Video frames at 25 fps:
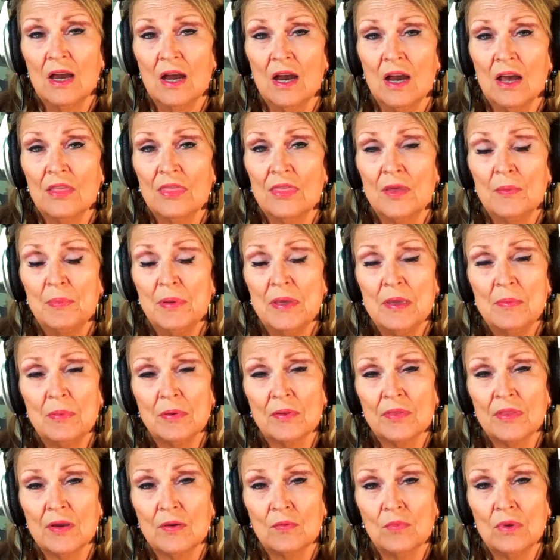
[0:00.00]
the
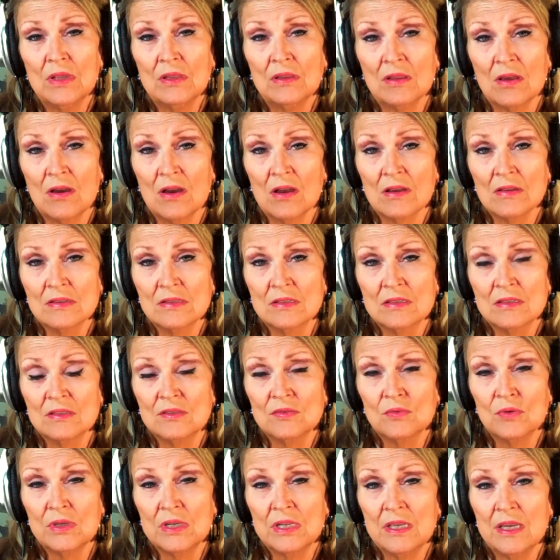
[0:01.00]
people that we lost, the
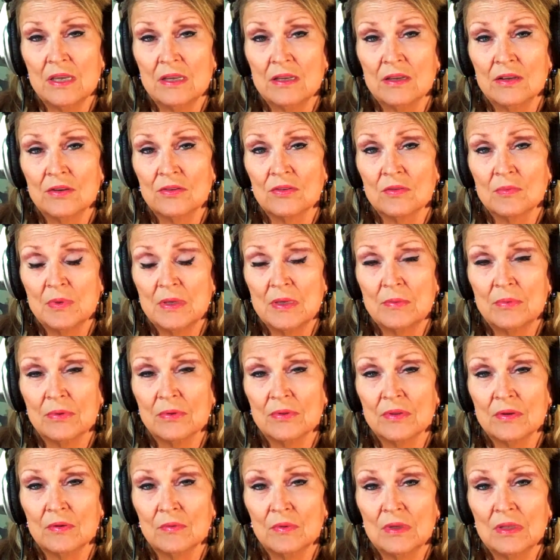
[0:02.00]
2,800 people
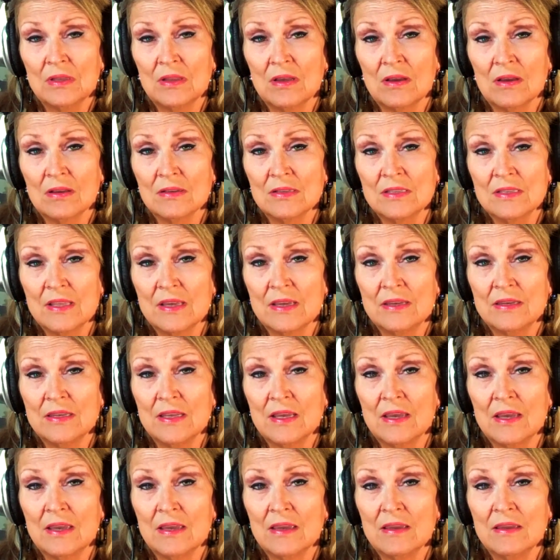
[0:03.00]
that we lost that
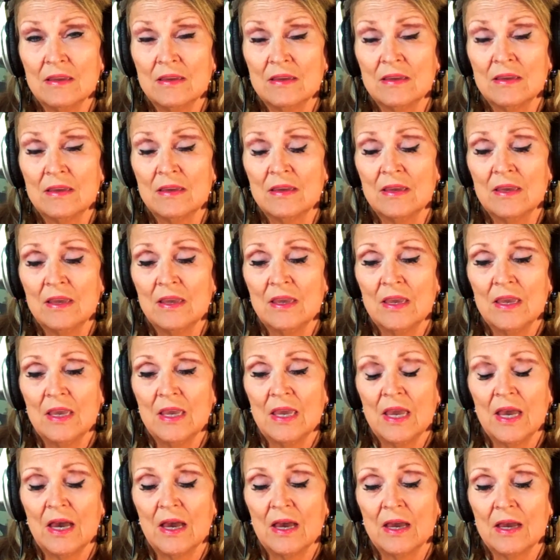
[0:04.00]
day
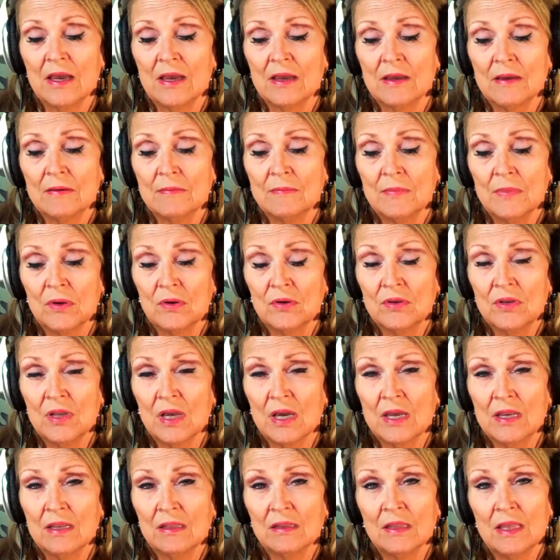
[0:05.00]
on
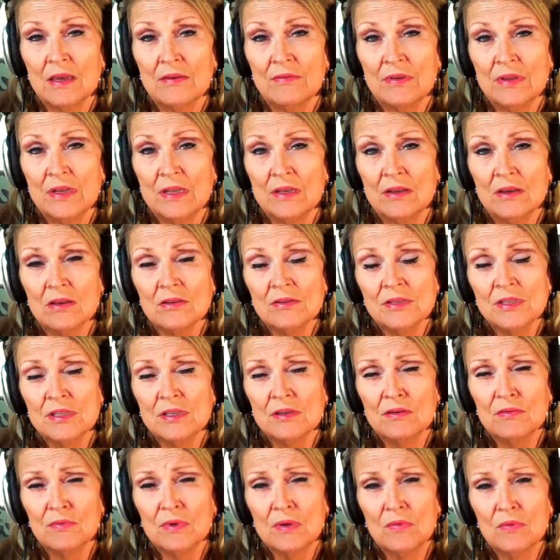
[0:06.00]
9/11. And
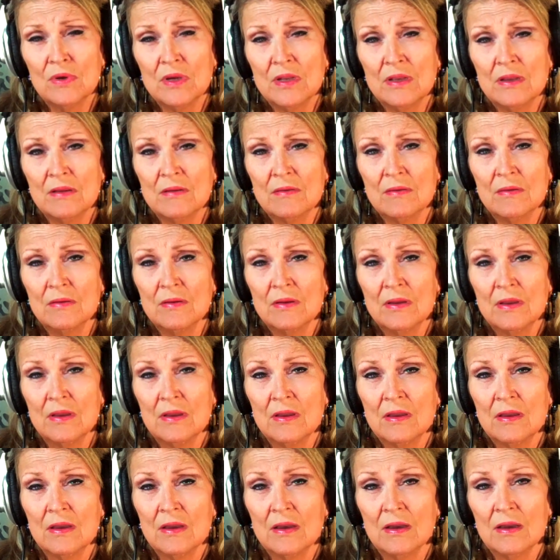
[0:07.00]
also we want to
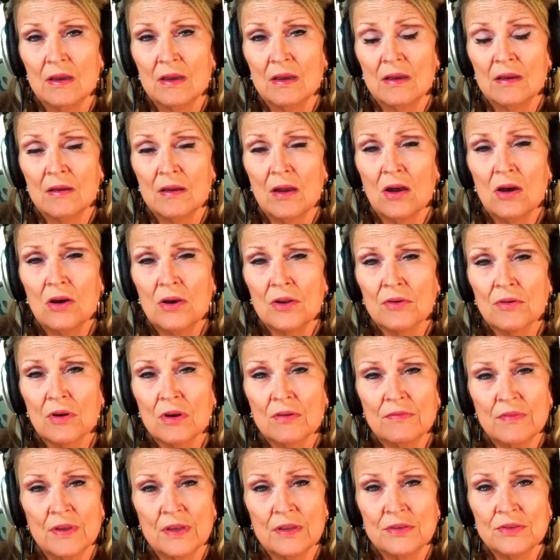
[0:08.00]
honor our
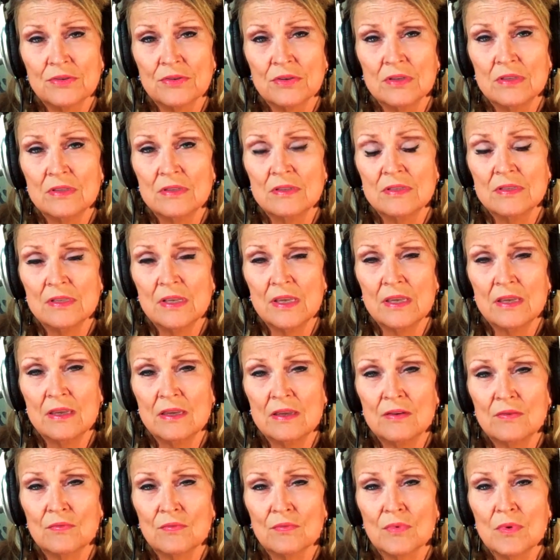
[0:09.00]
veterans
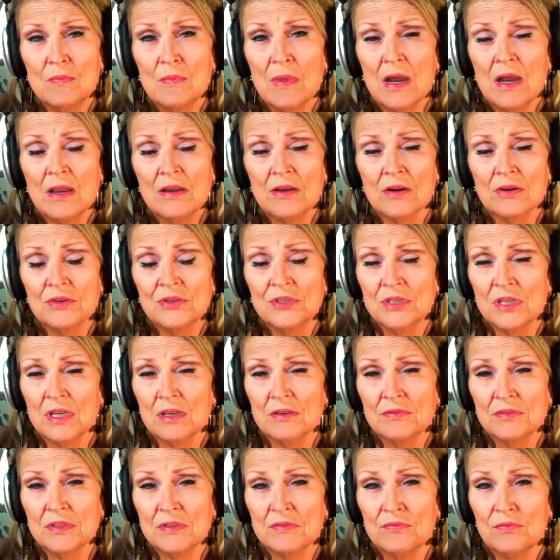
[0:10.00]
and remind
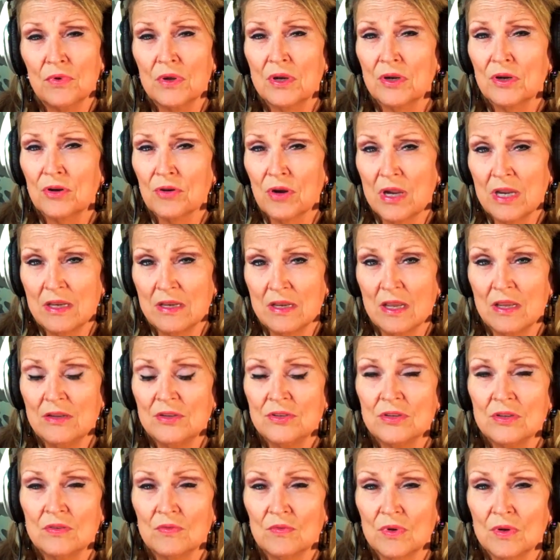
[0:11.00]
ourselves of what a great
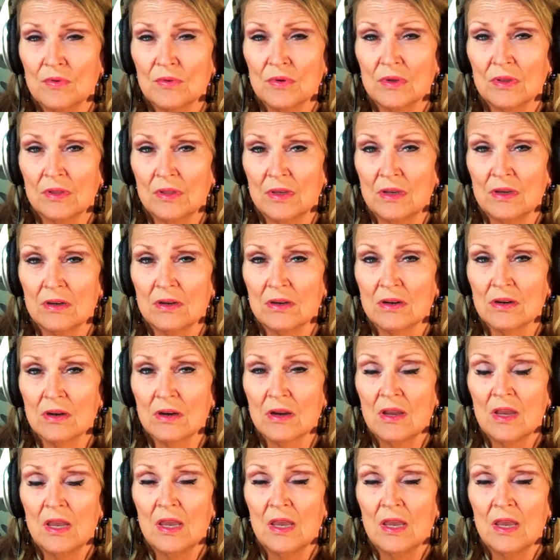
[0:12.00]
nation we really are,